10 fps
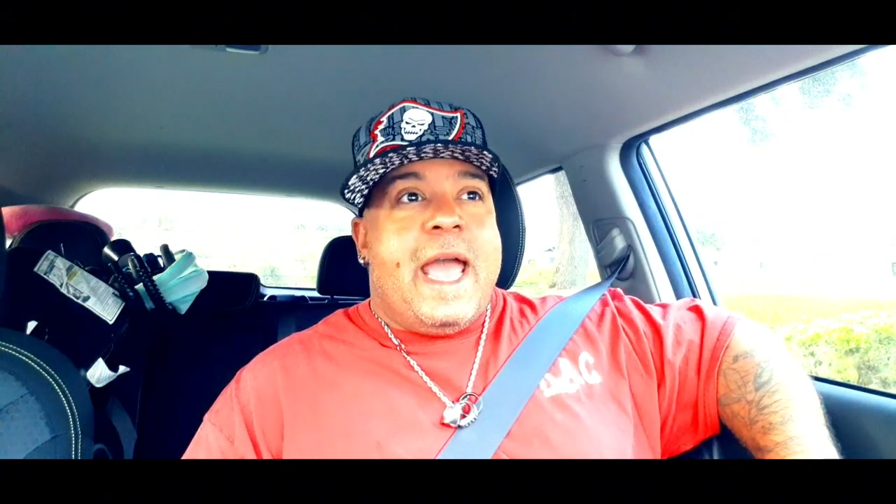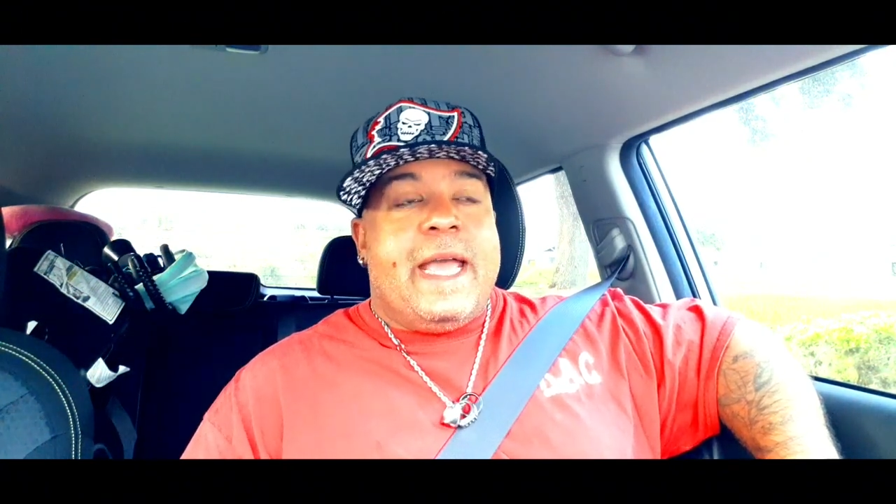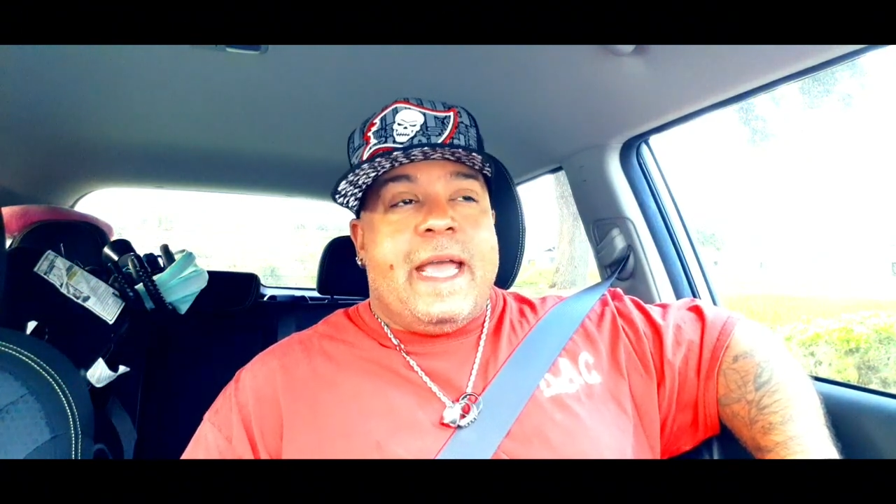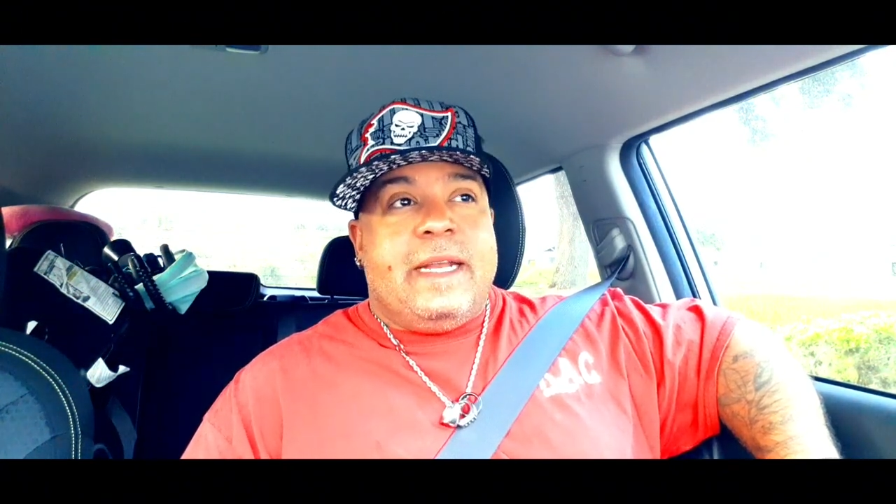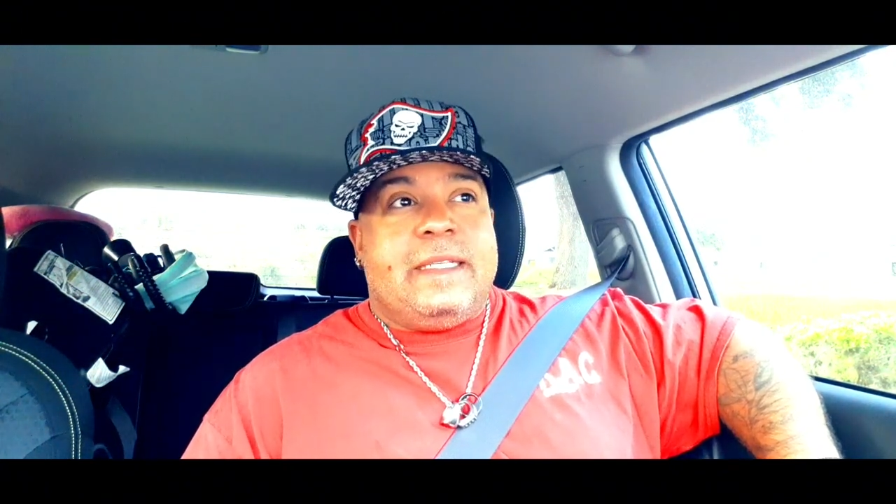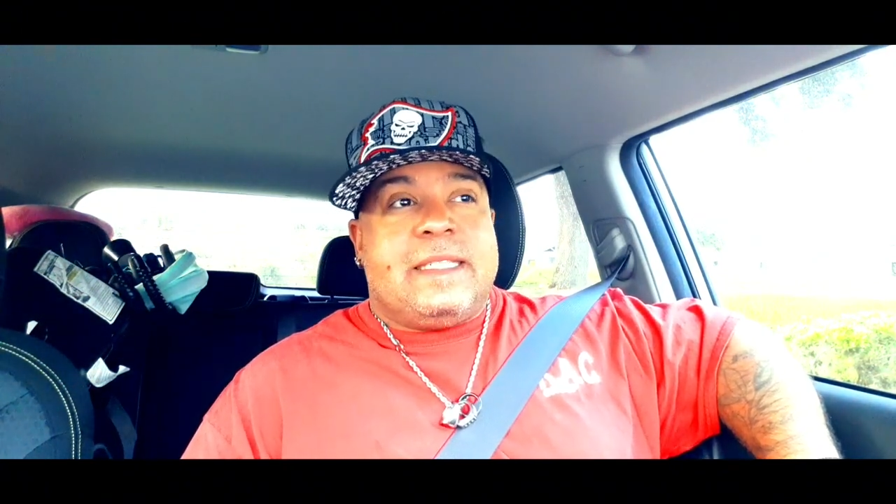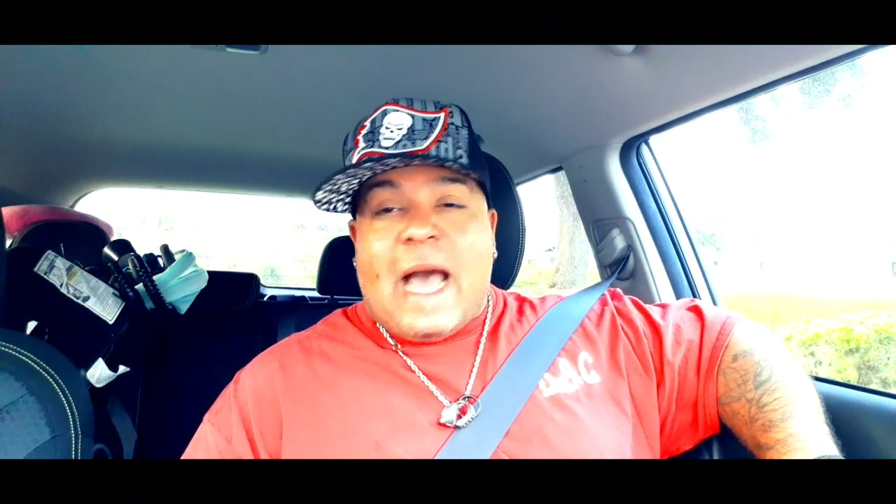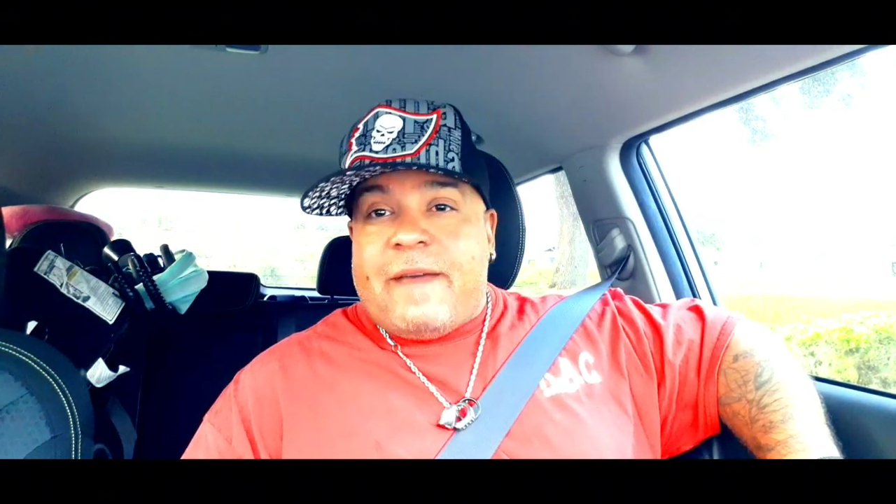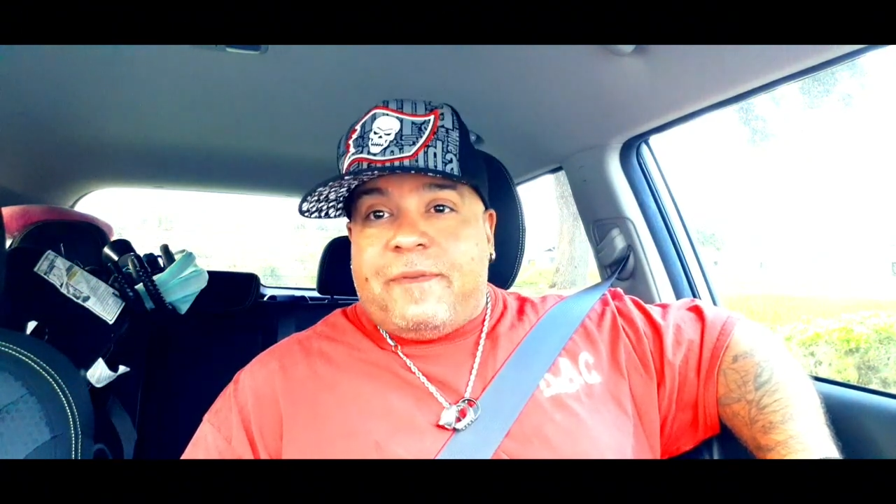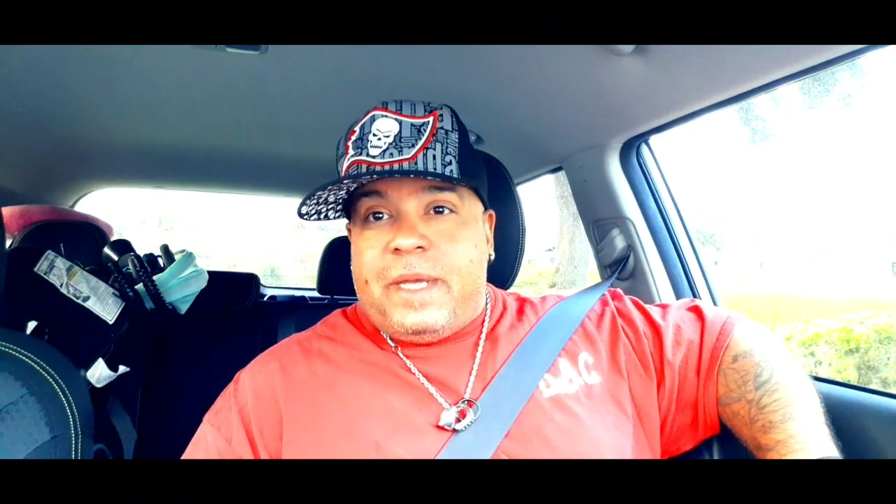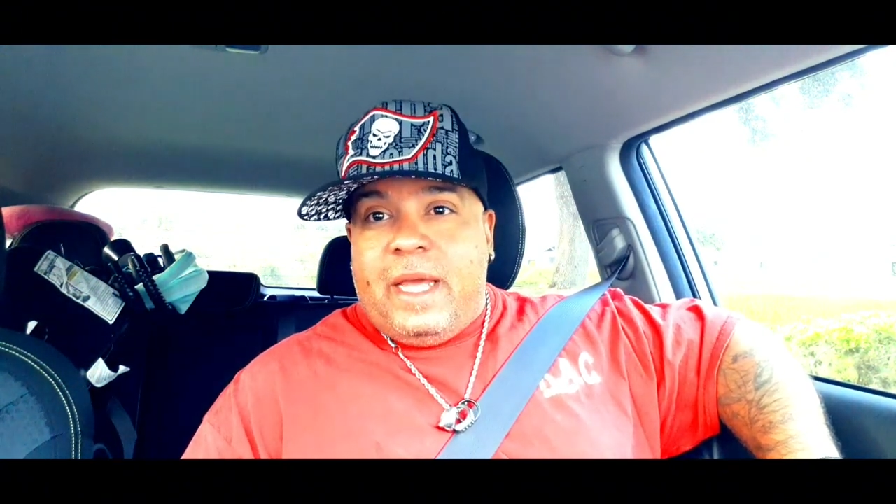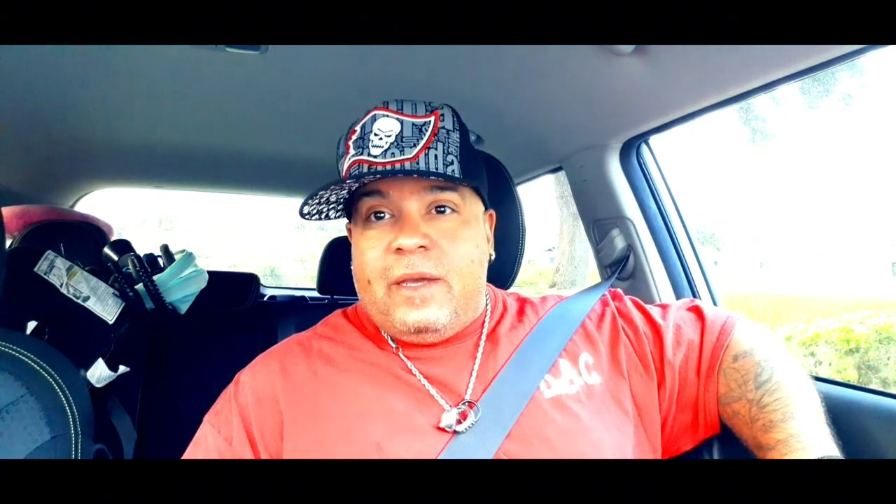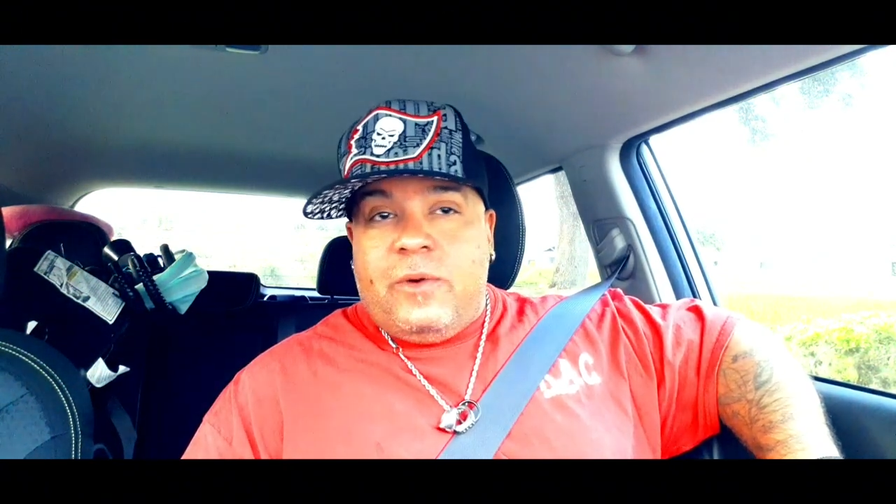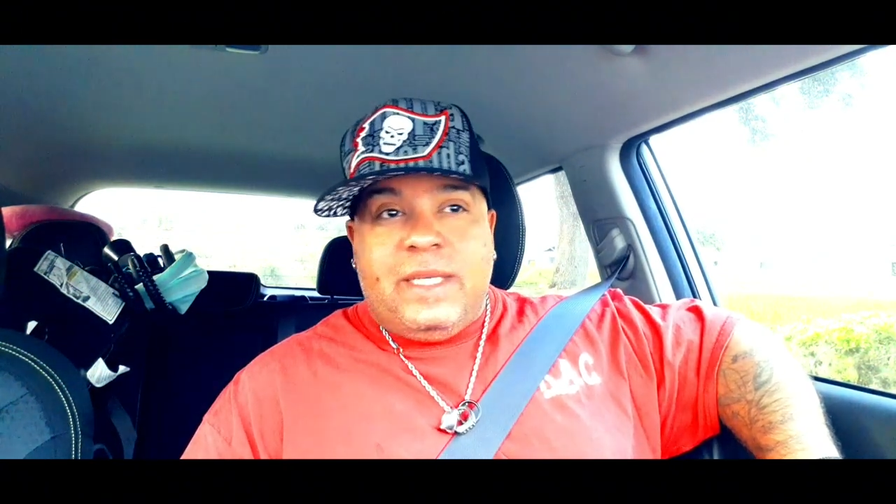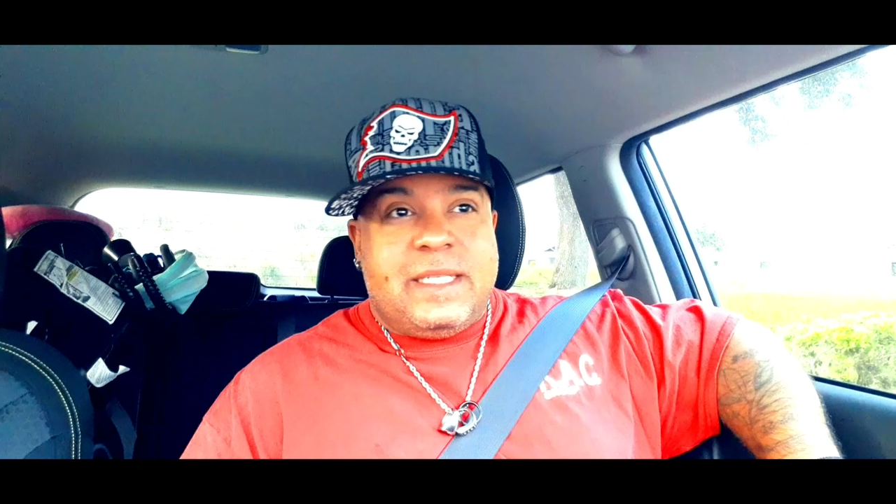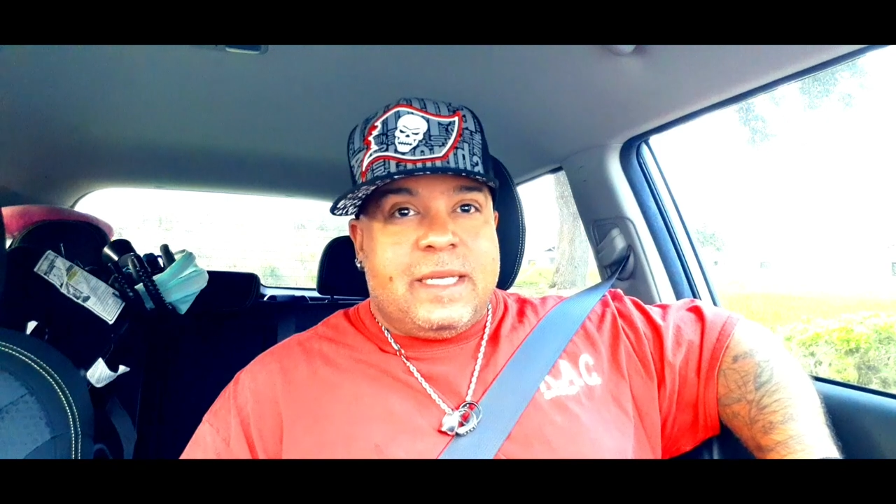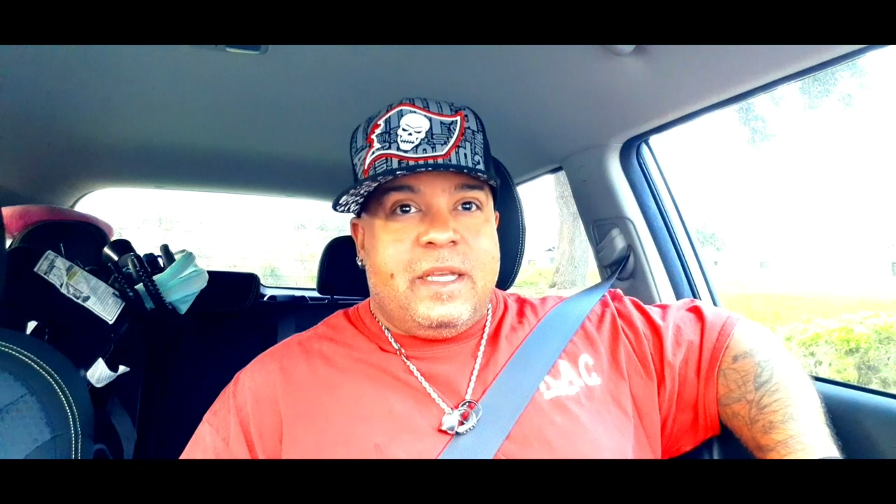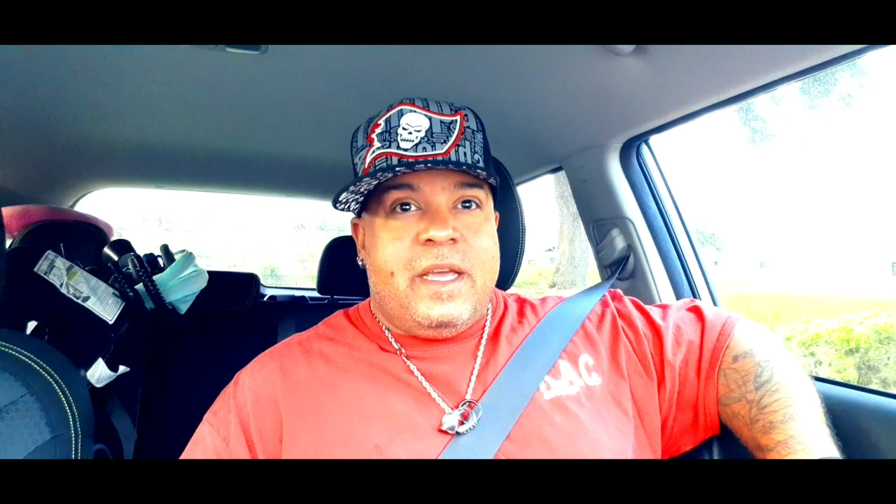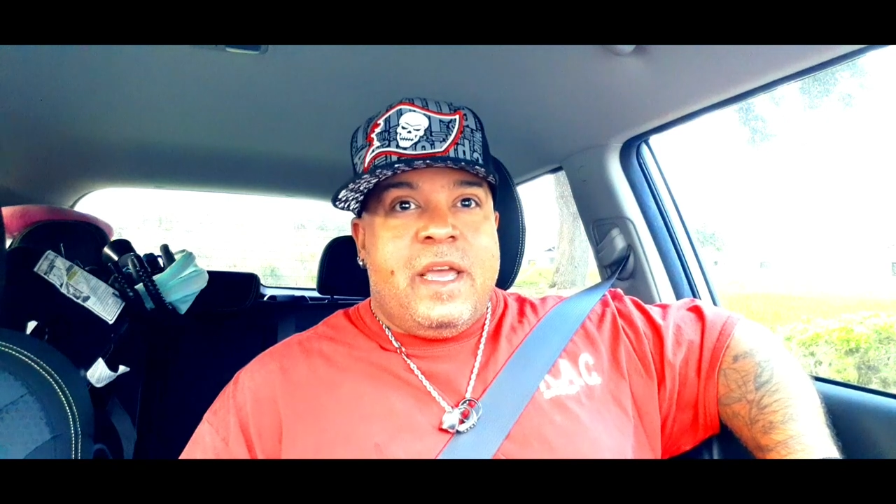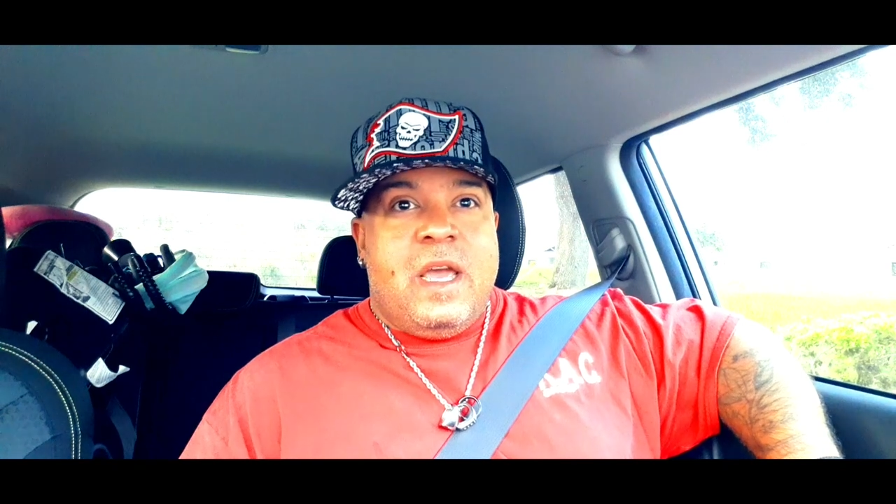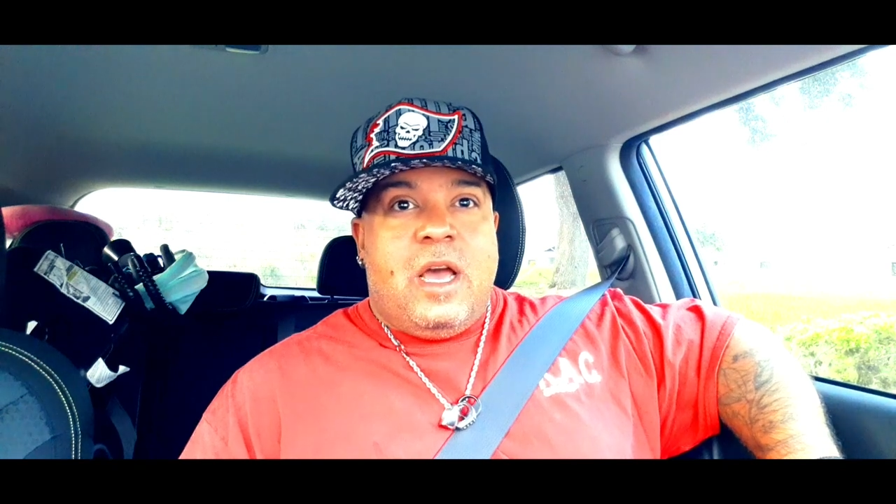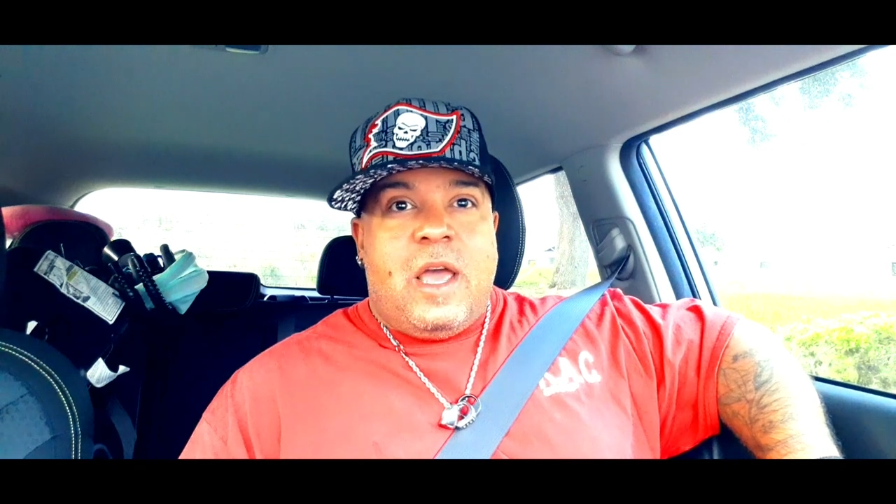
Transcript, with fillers: and, and Scott from King and Queen Cichlid.